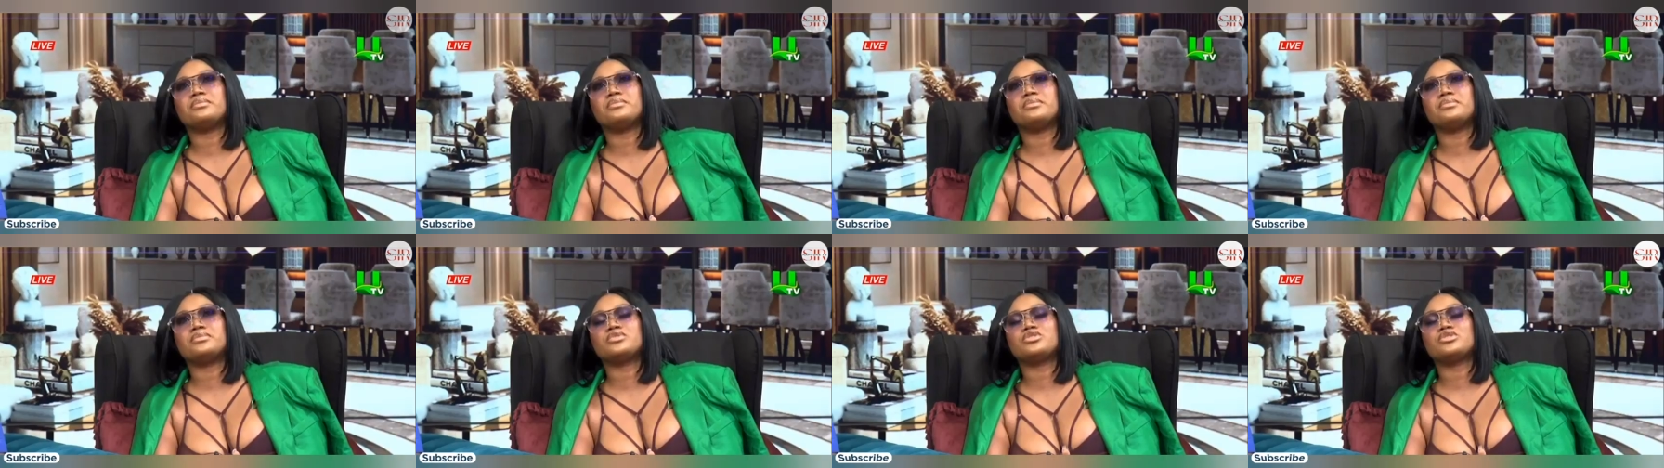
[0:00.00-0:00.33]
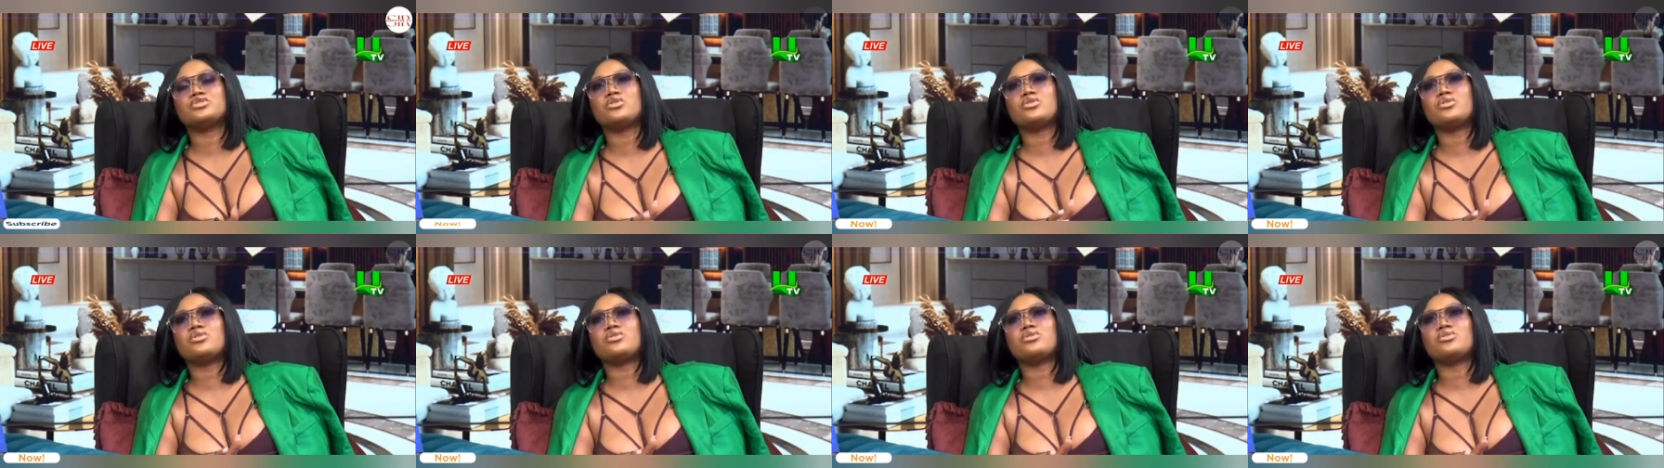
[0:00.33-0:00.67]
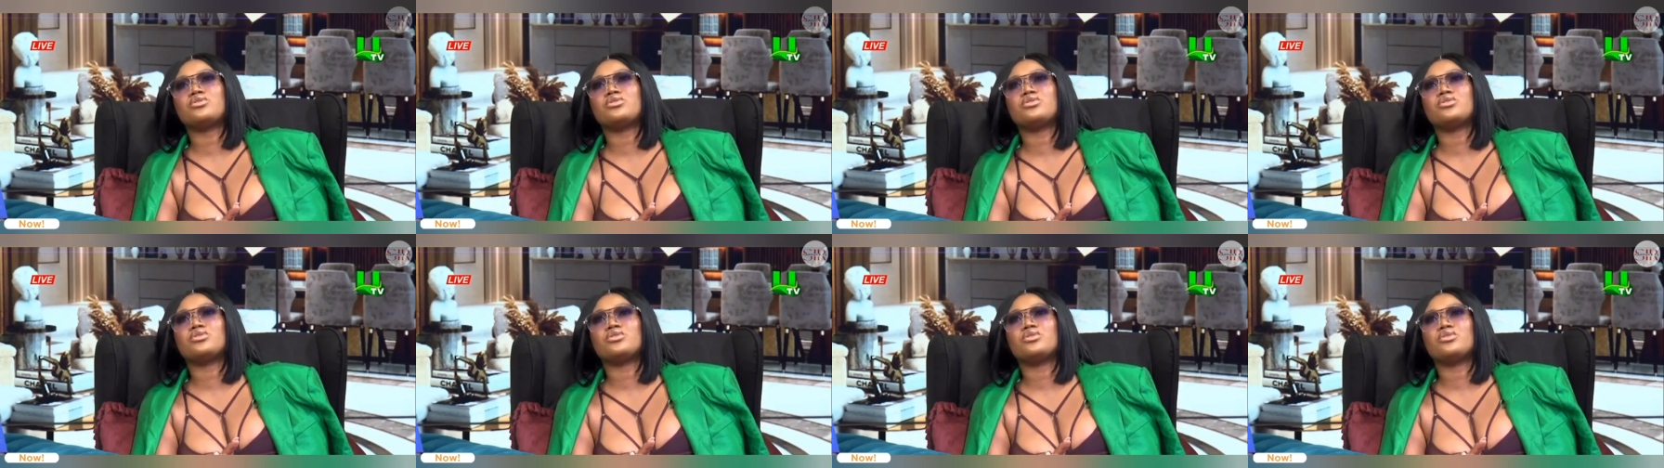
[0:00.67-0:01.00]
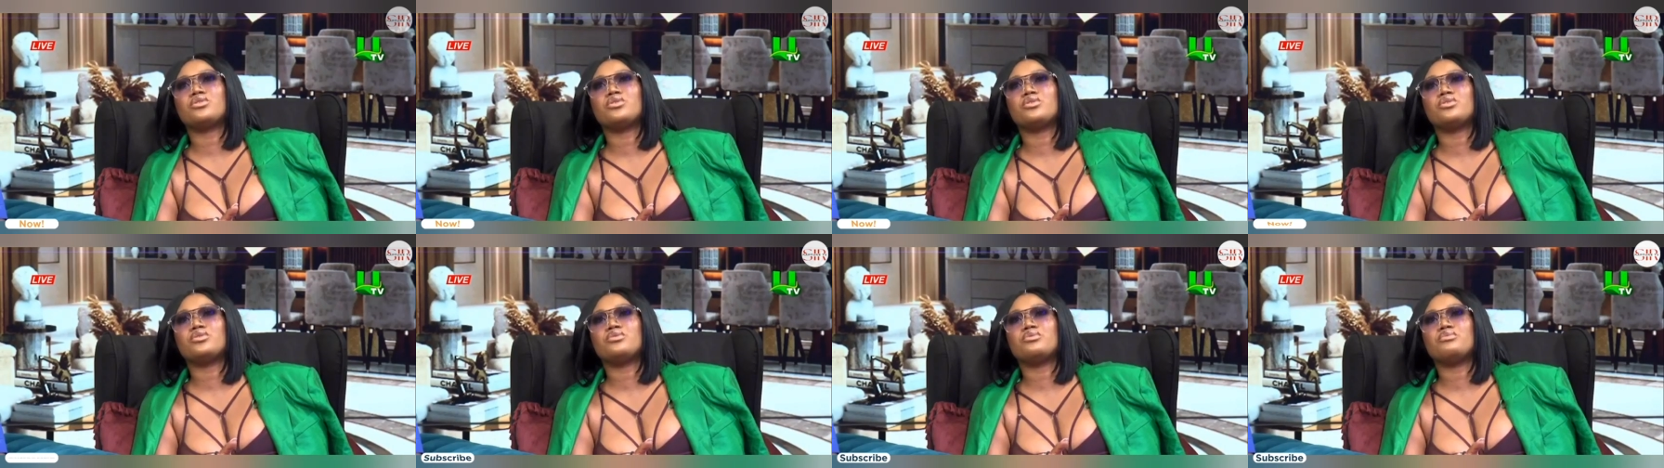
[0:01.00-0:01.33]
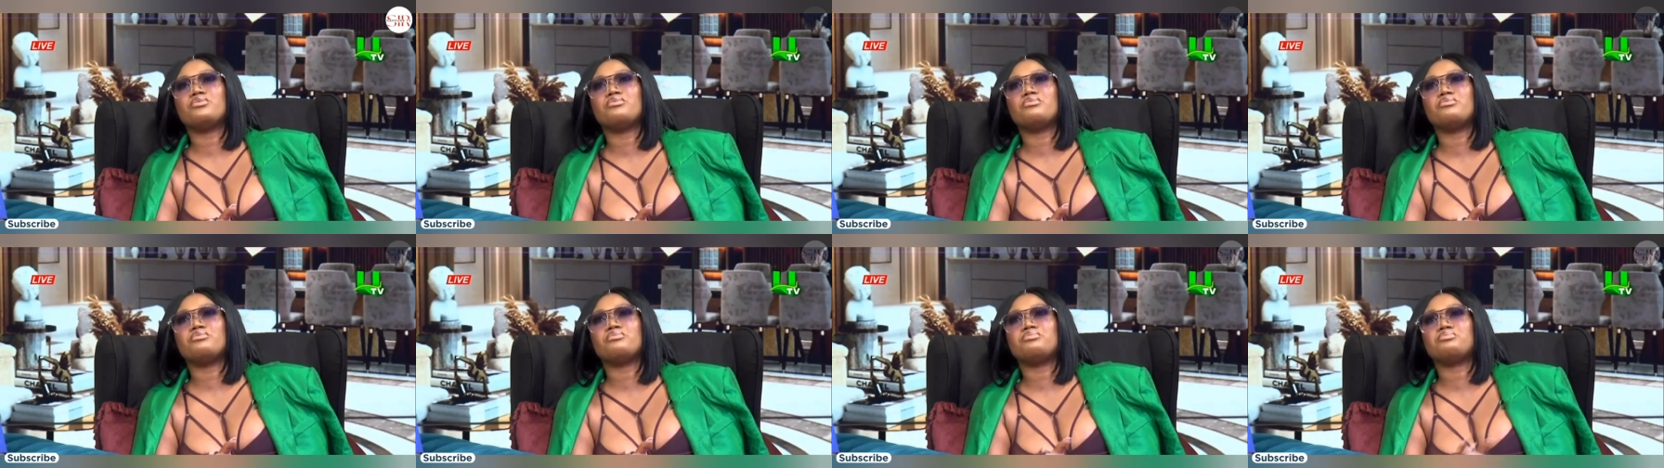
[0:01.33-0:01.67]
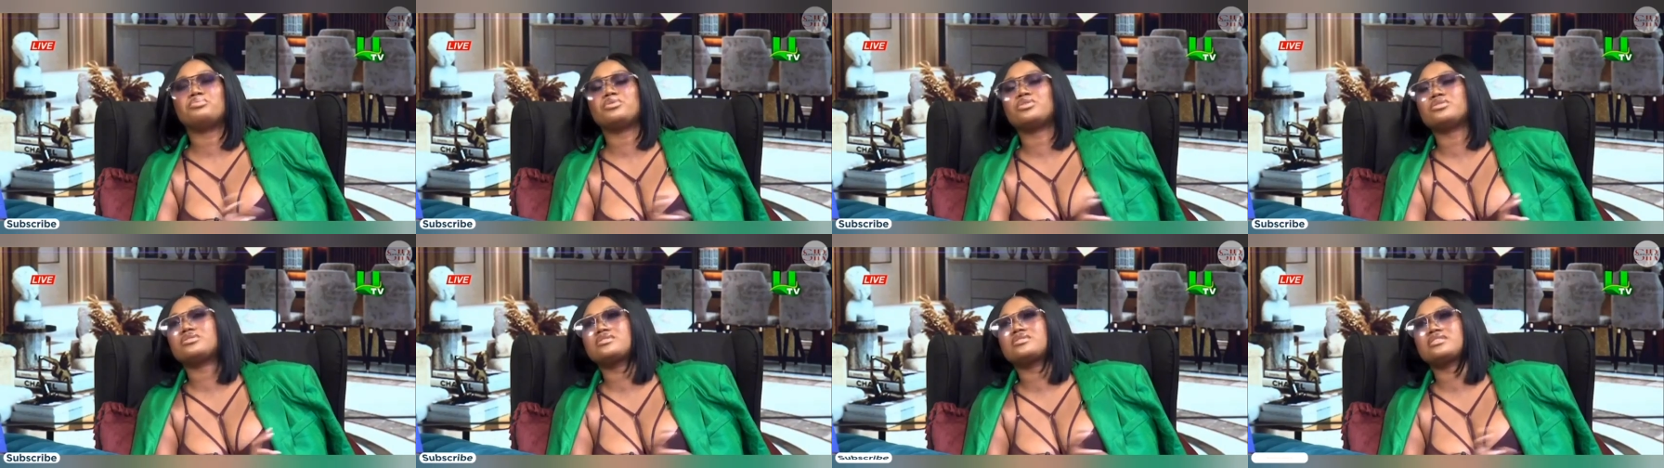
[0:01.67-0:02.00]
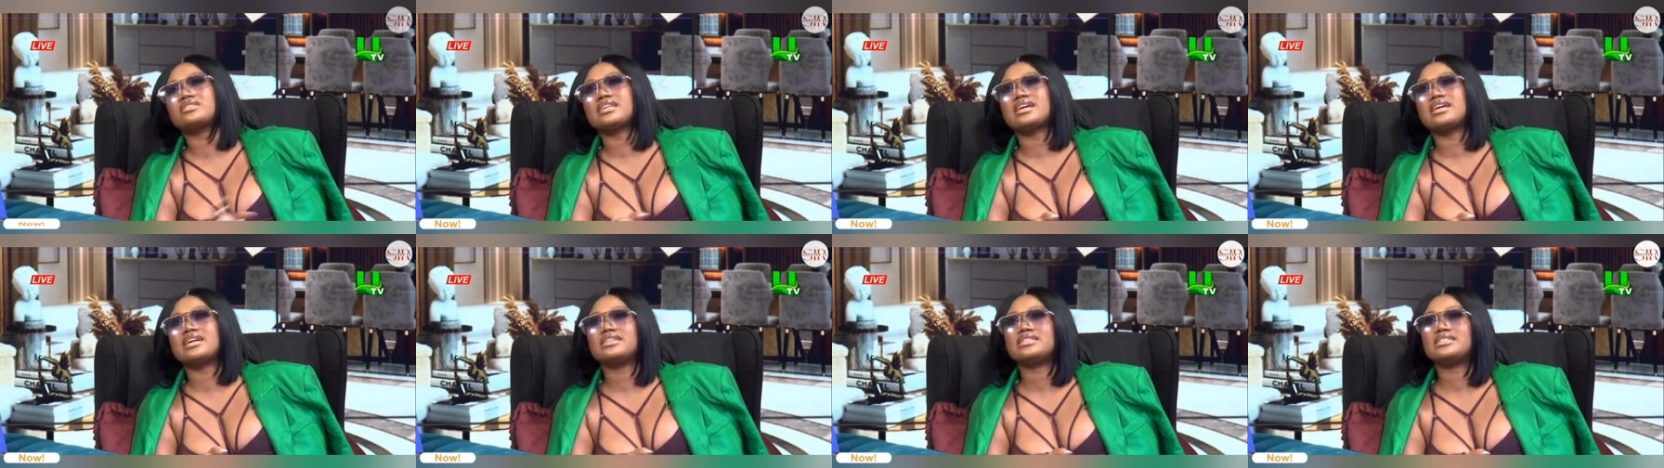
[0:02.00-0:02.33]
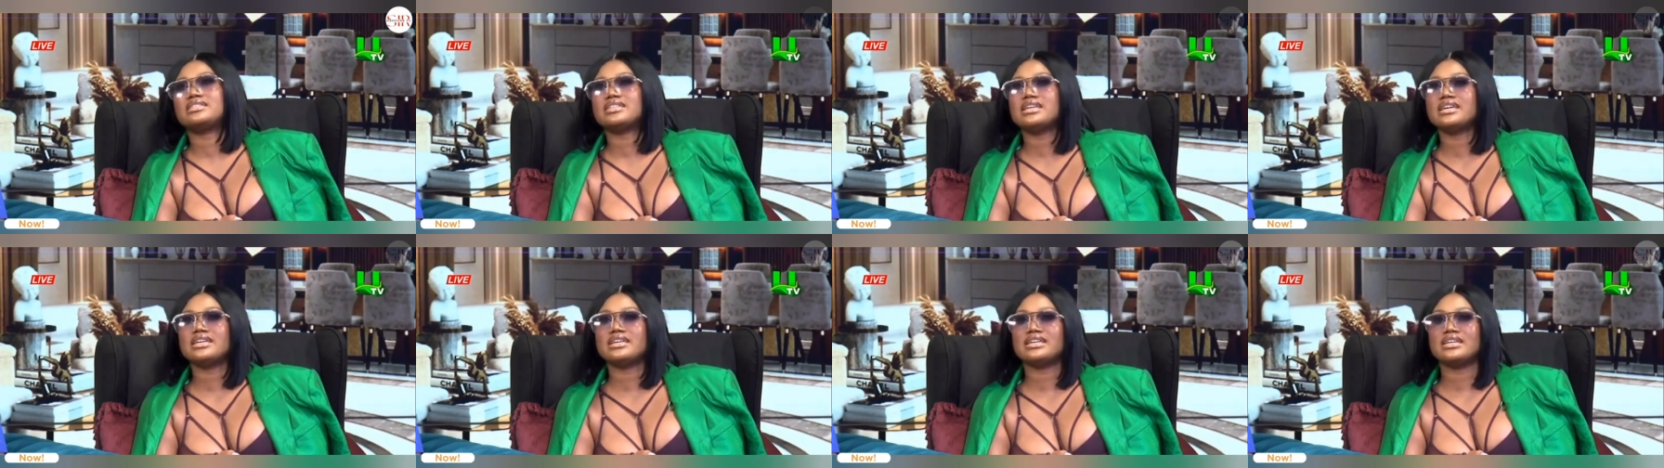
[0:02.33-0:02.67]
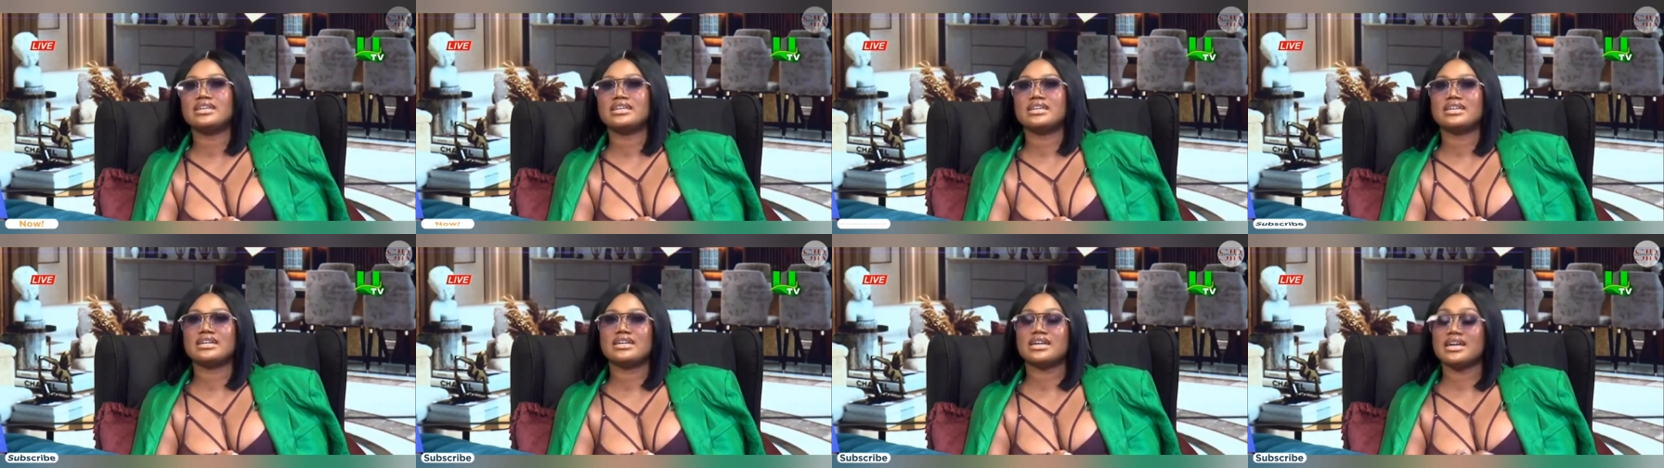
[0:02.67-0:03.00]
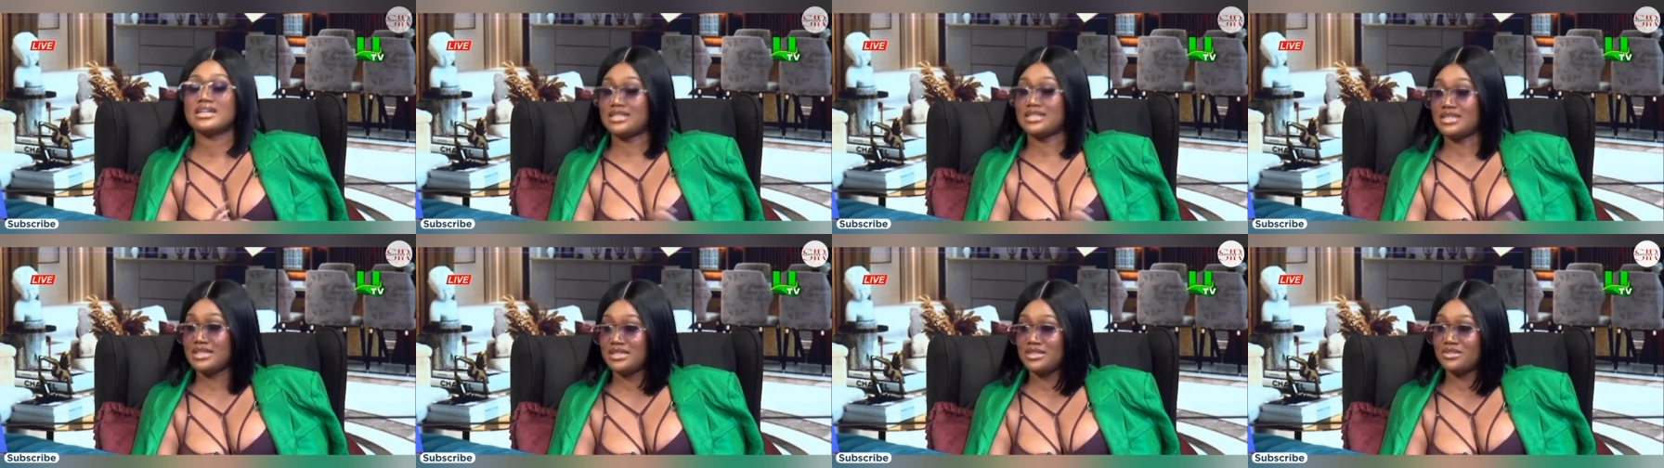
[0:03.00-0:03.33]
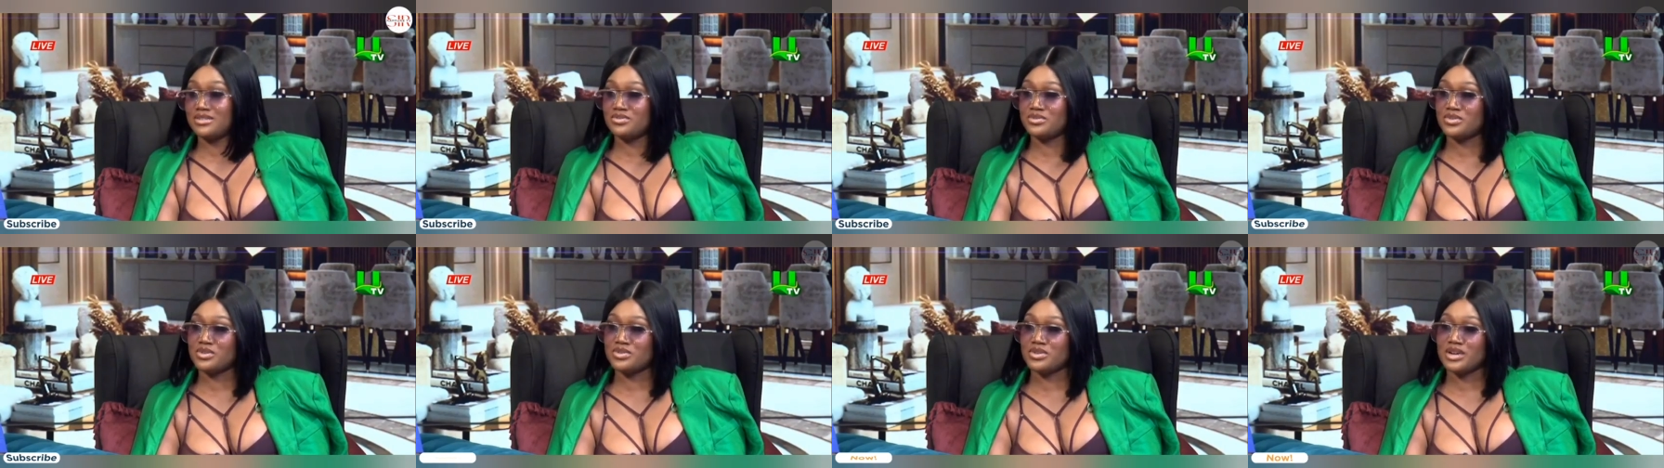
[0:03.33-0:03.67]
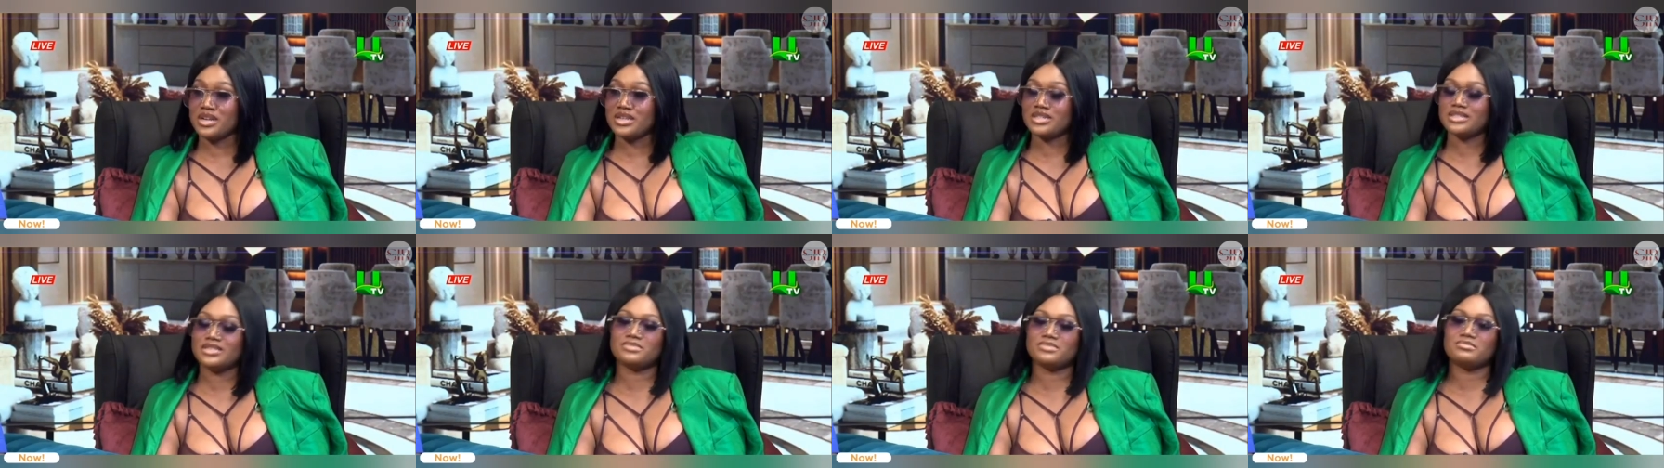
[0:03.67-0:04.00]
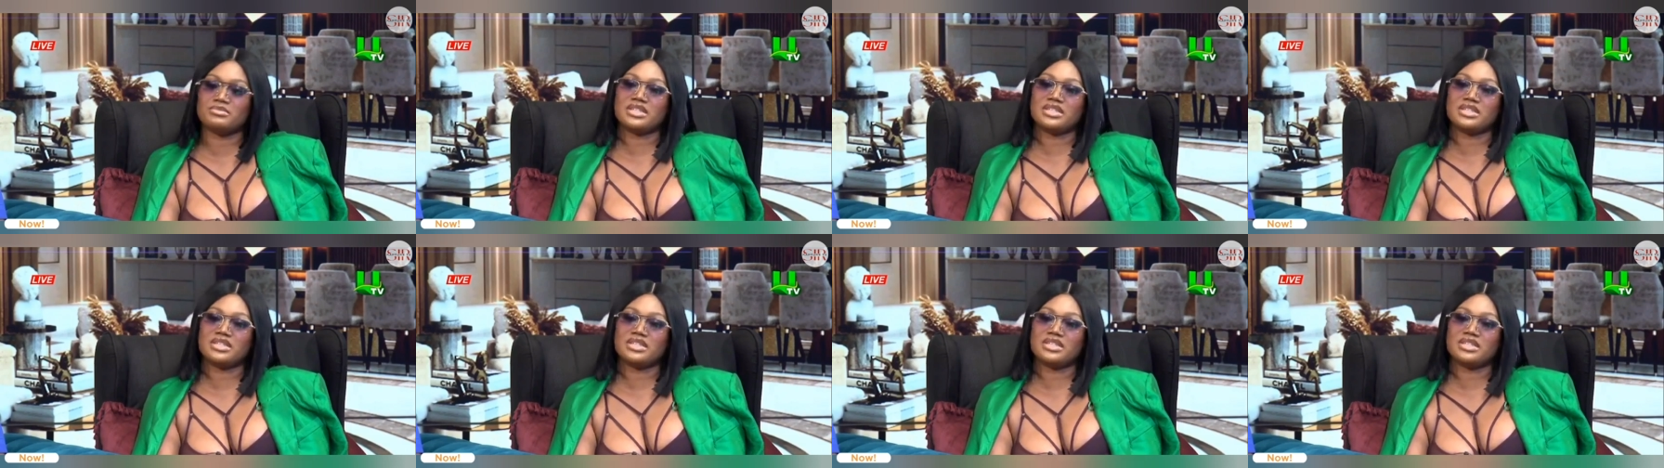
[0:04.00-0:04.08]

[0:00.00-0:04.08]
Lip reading: though both sides, a Santa for right,